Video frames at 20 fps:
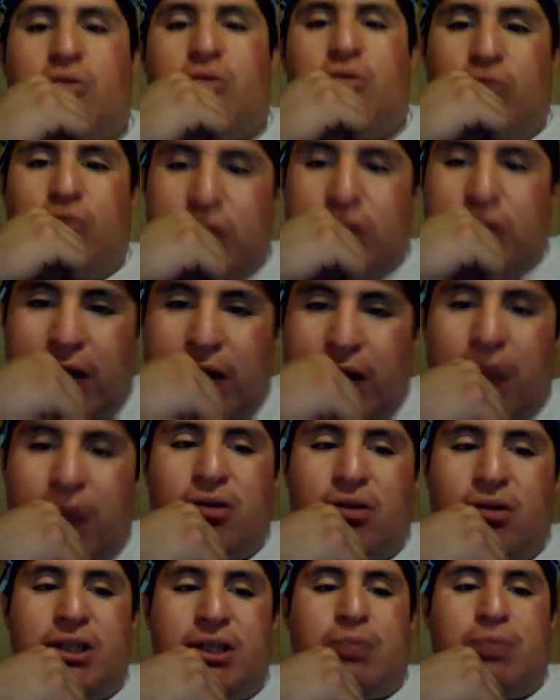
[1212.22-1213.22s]
Chicago
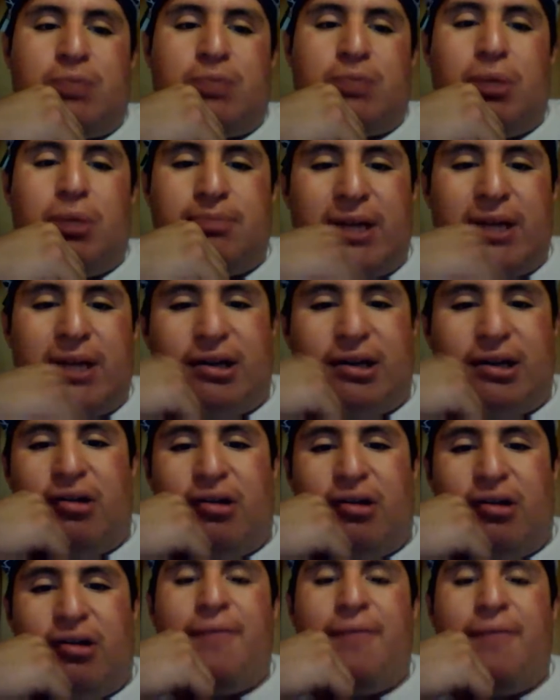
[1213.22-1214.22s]
is a sports mecca
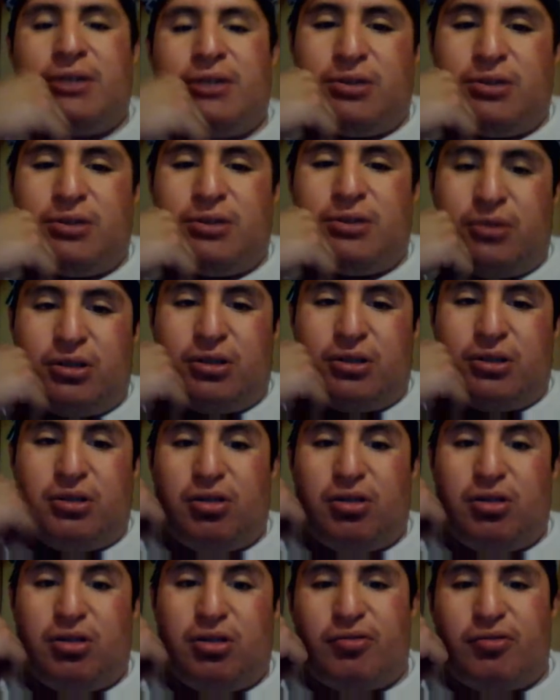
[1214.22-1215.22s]
of
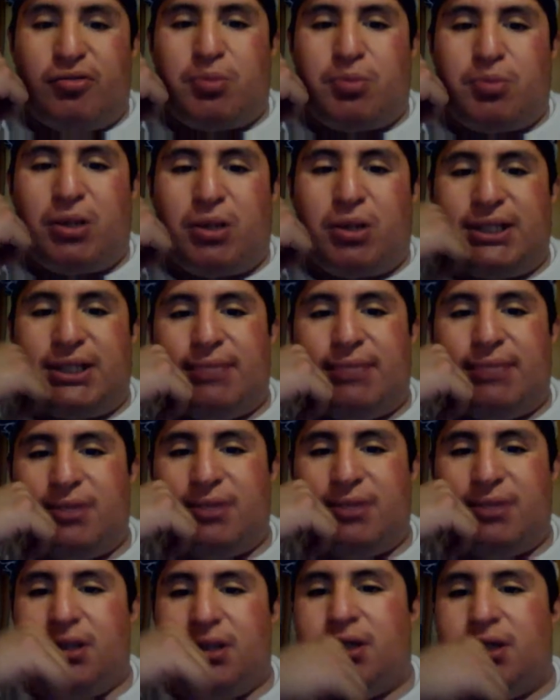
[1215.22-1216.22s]
sports teams.
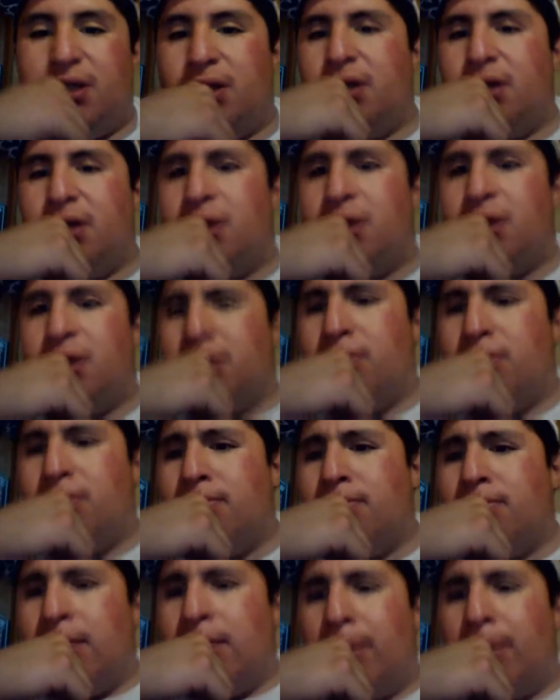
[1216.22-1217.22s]

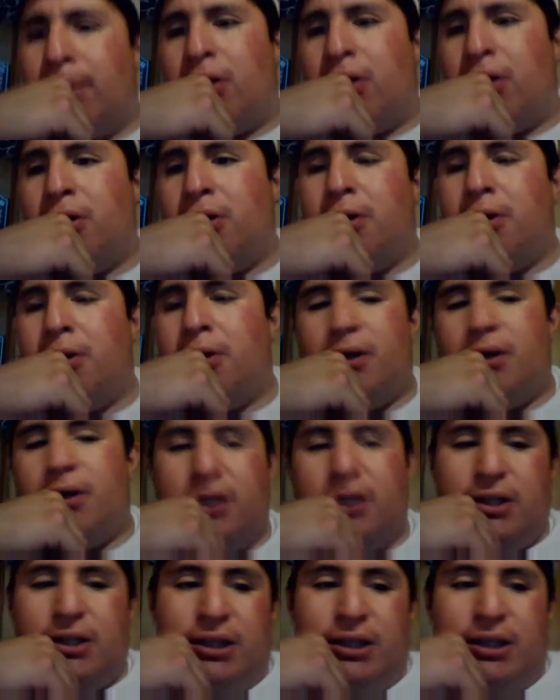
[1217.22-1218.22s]
Remember,
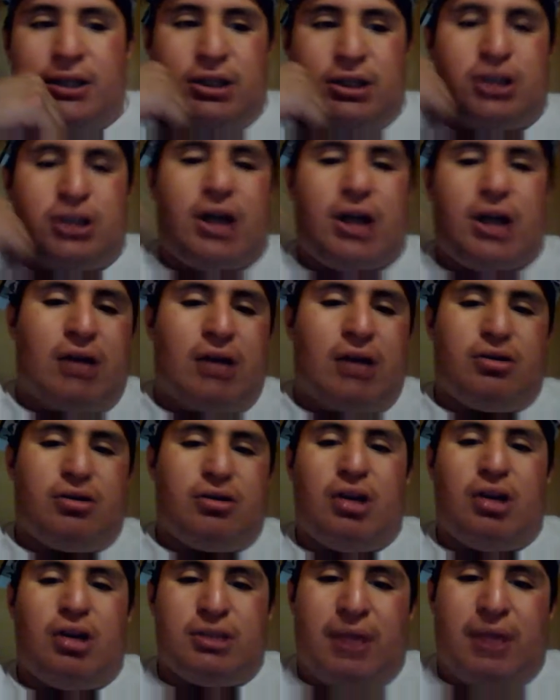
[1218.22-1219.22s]
this is Chicago, the
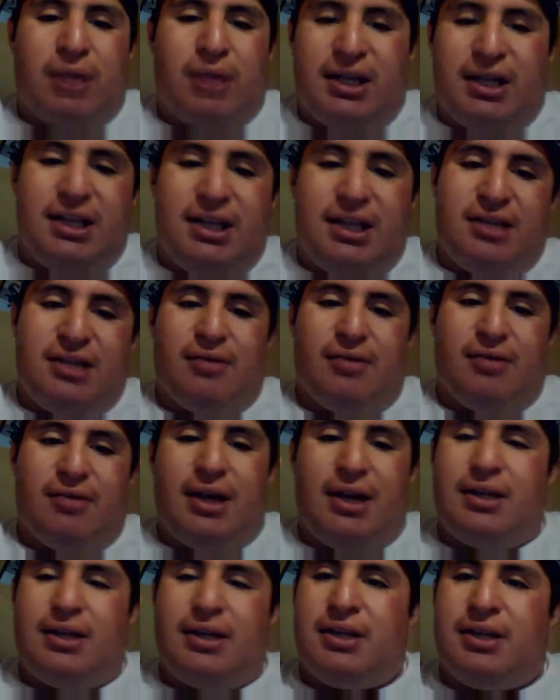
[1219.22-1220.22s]
largest market, right?
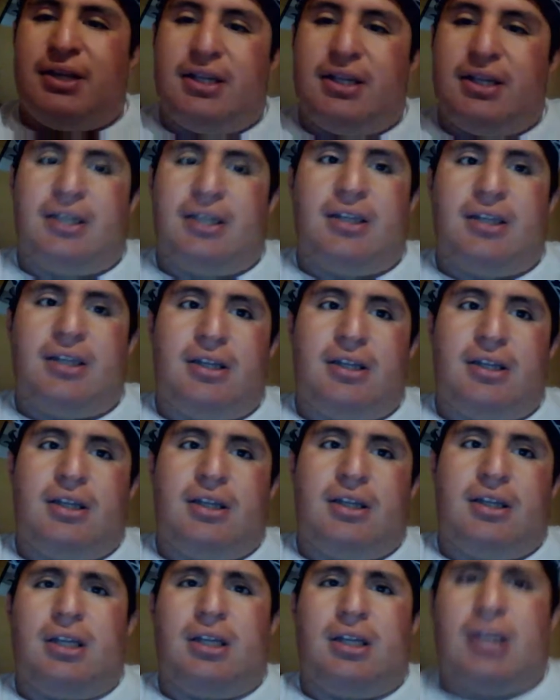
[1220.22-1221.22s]

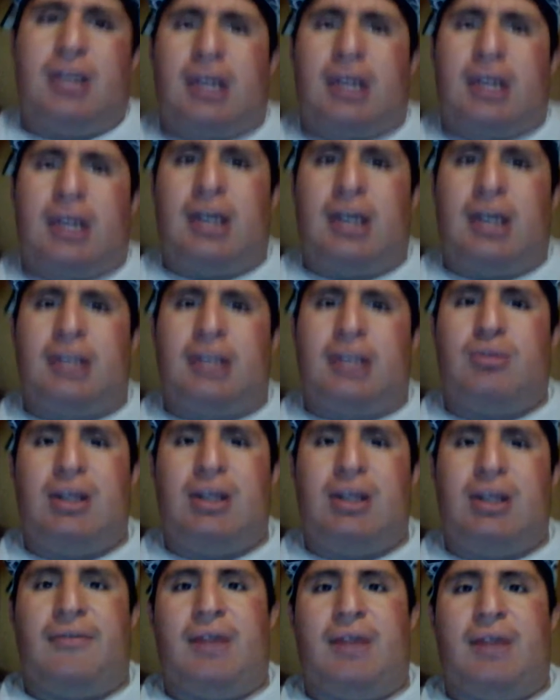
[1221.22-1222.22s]
And this is where we
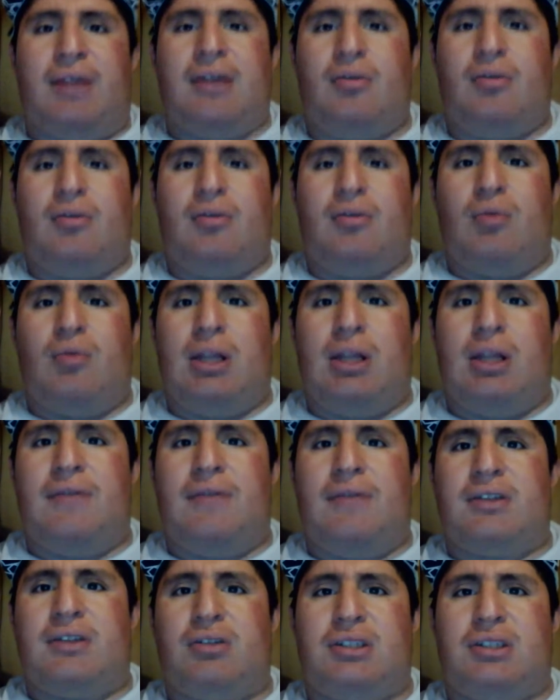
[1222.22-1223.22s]
live, right? We live in this
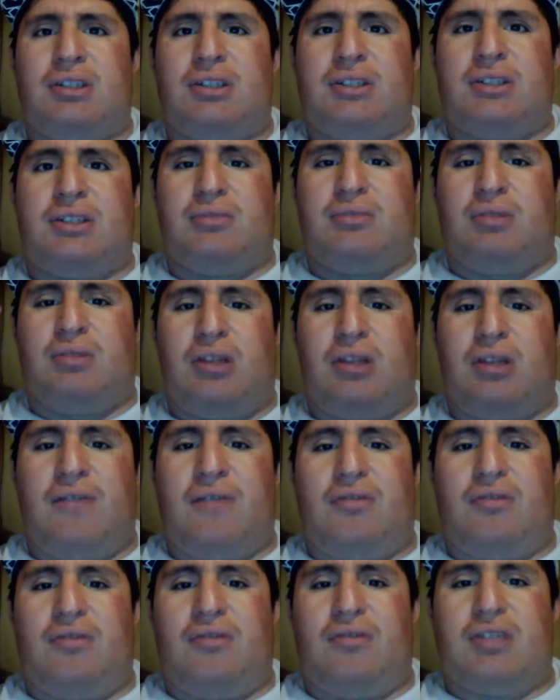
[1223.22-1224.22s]
whole, we live
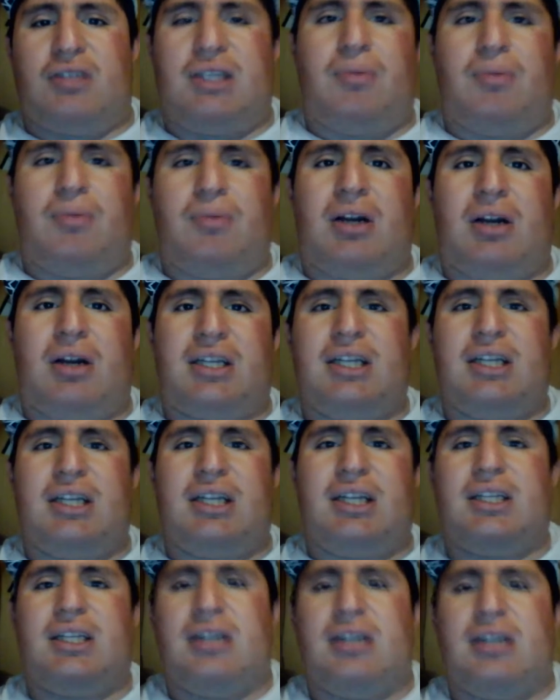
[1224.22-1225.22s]
in the city market.
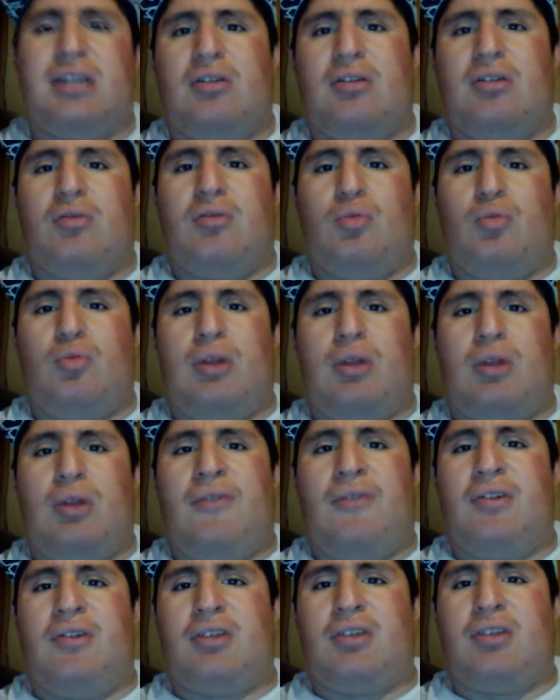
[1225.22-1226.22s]
We live
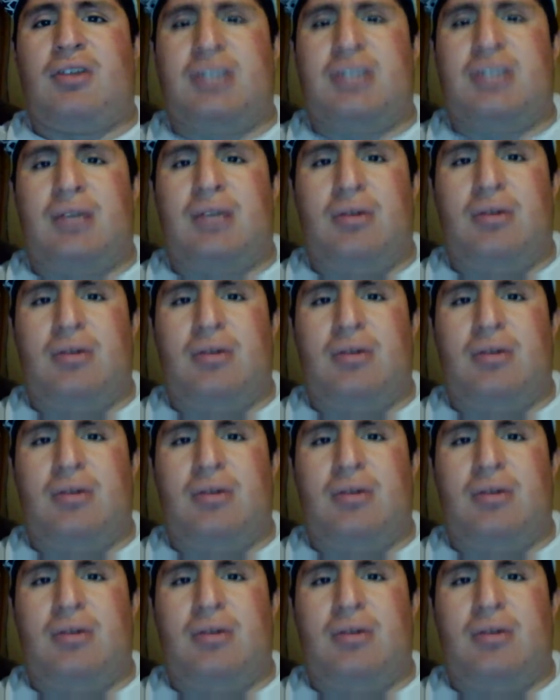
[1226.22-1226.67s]
in the city.